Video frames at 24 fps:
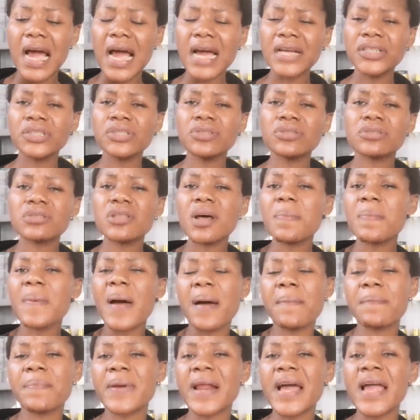and you stop
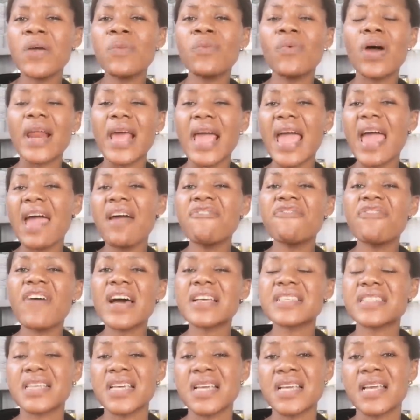applying whatever
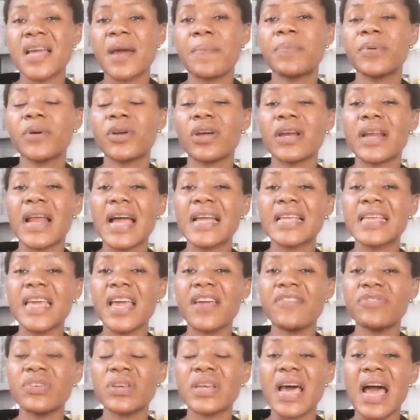skincare product that
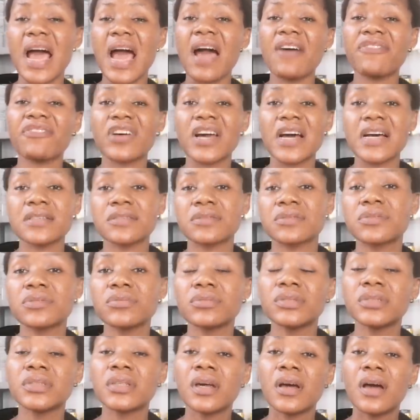gave you that half cast
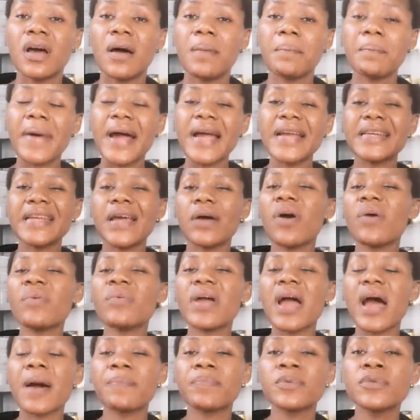tone, my dear, what
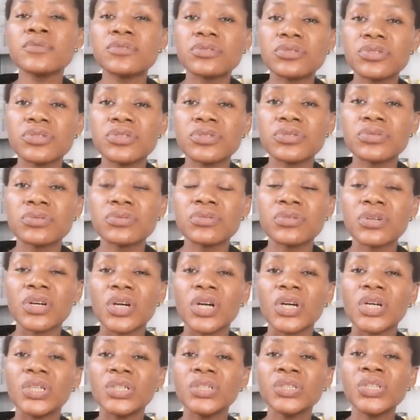will happen to you?
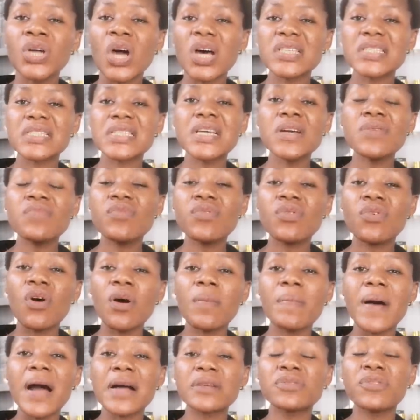Your skin will
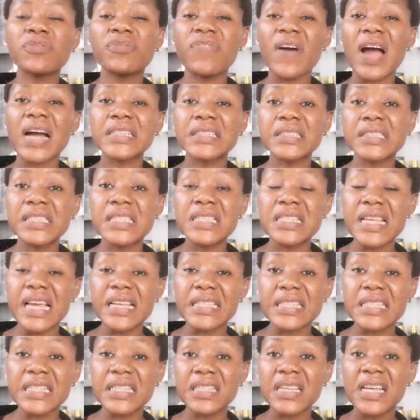go back to factory
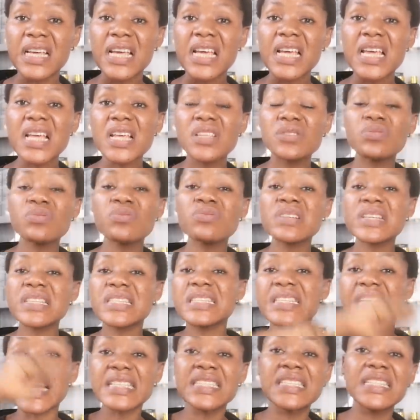setting. It will
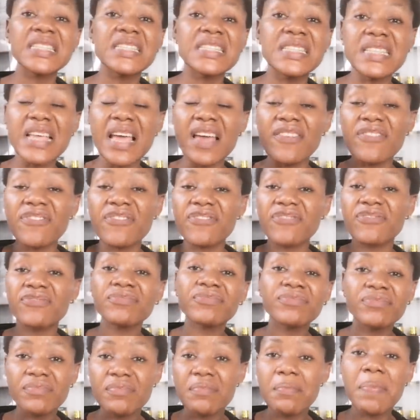reset itself
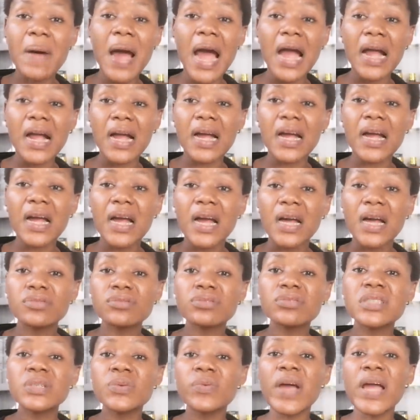back
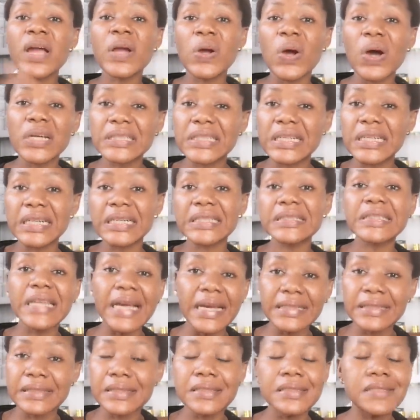to the way God
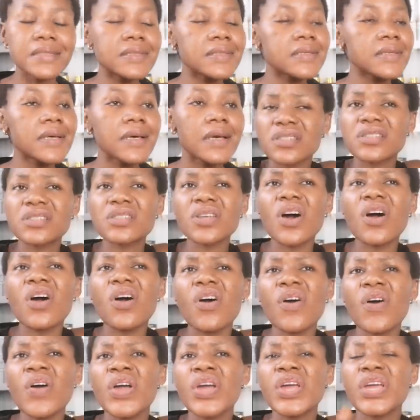created it.
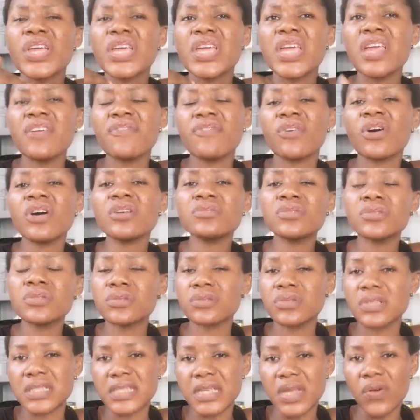So if you want to
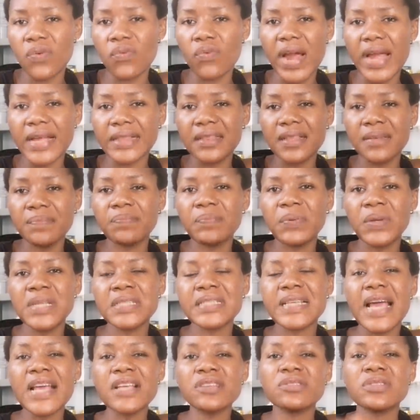do skin whitening,
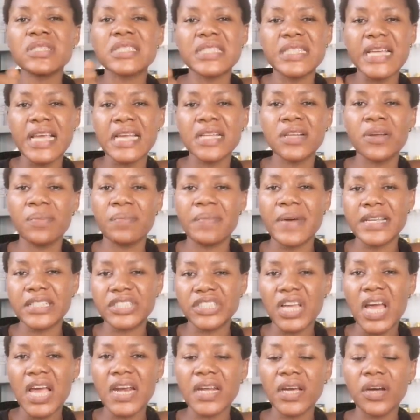please, I used to say it on my
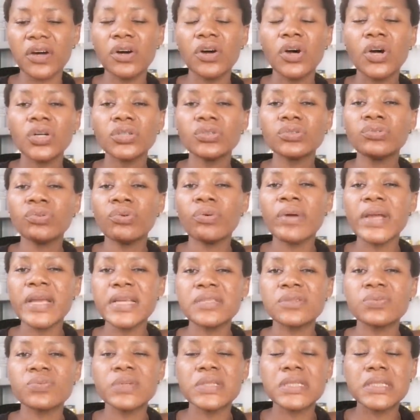channel, do
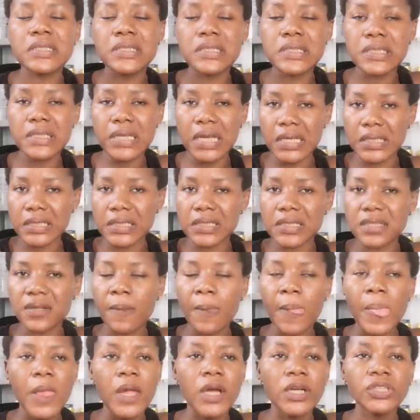it with sense.
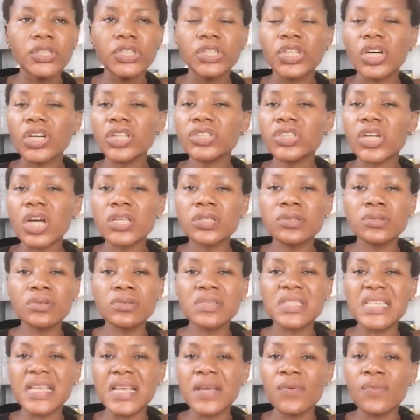You don't just
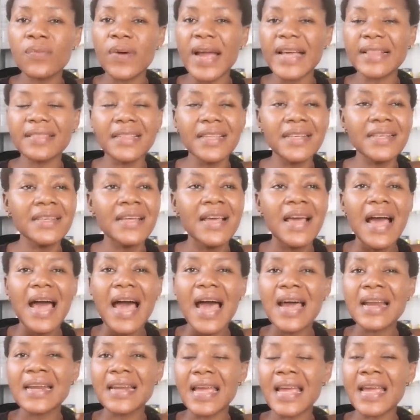do skin whitening
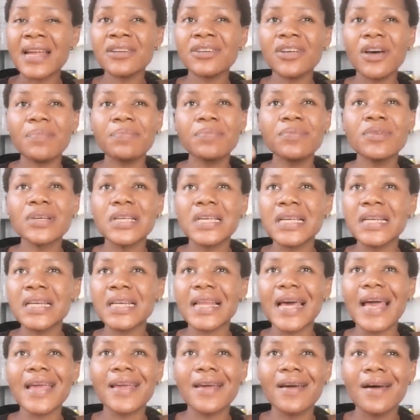and end up looking
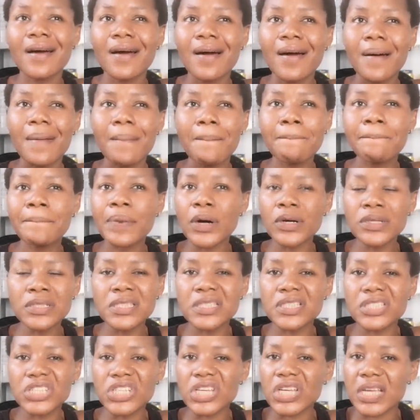like
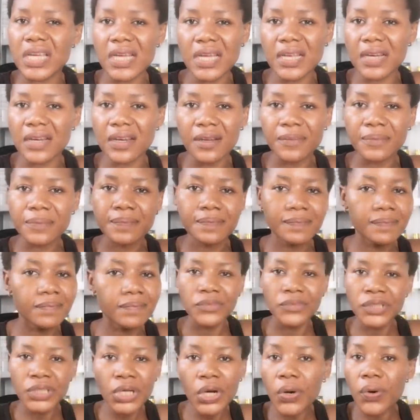burnt chicken.
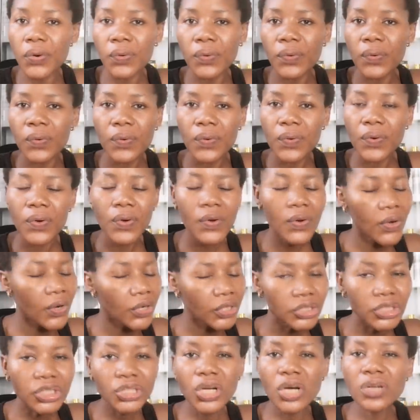No.
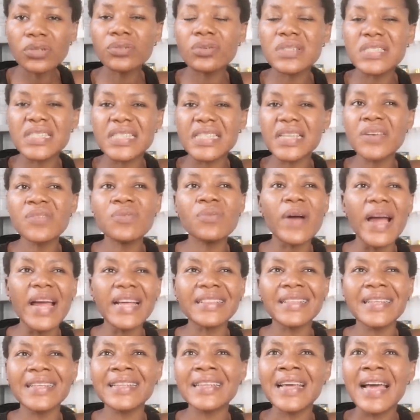You don't do skin
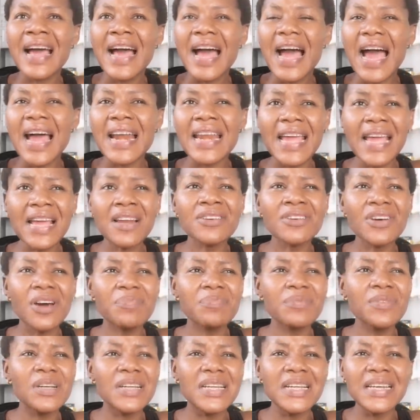whitening and end
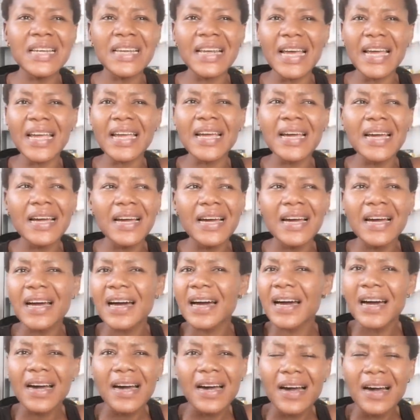up looking like,
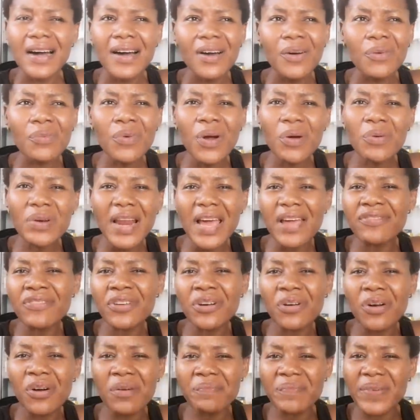what will I
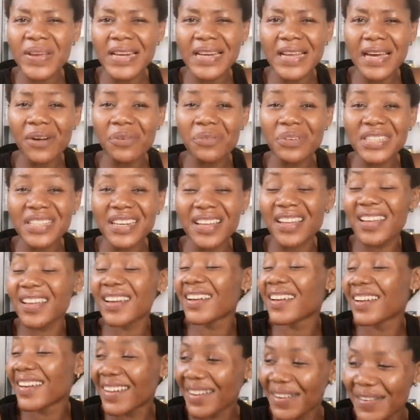even compare that with?
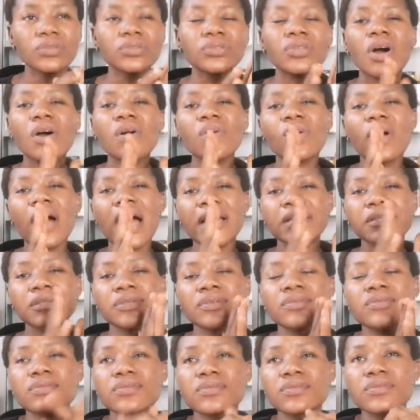Don't go and
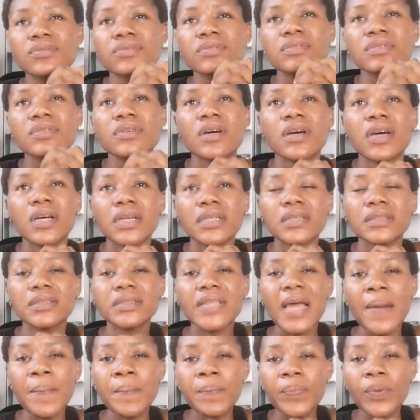use
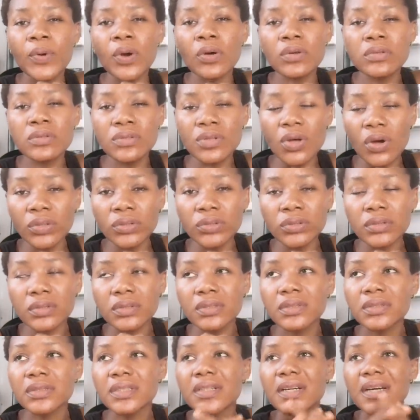temprozone,
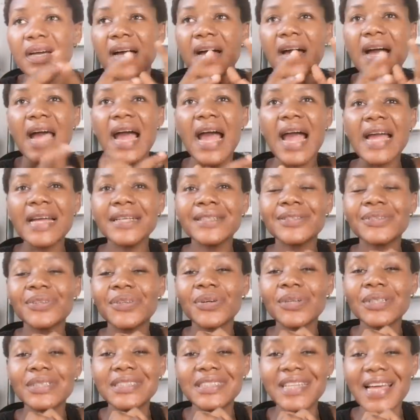
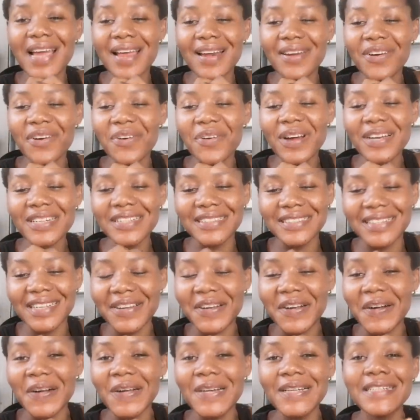hydrogel, or what did
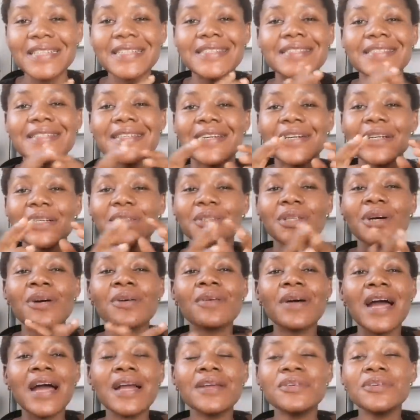they call it?
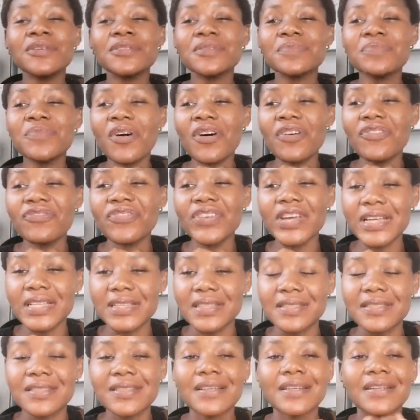Don't go and use
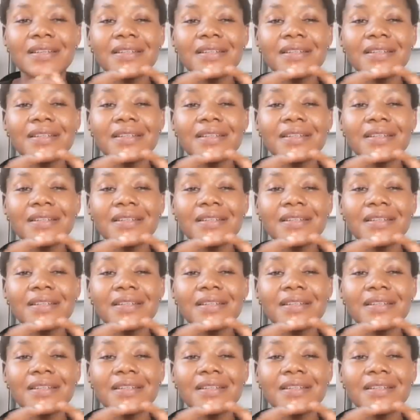Movate,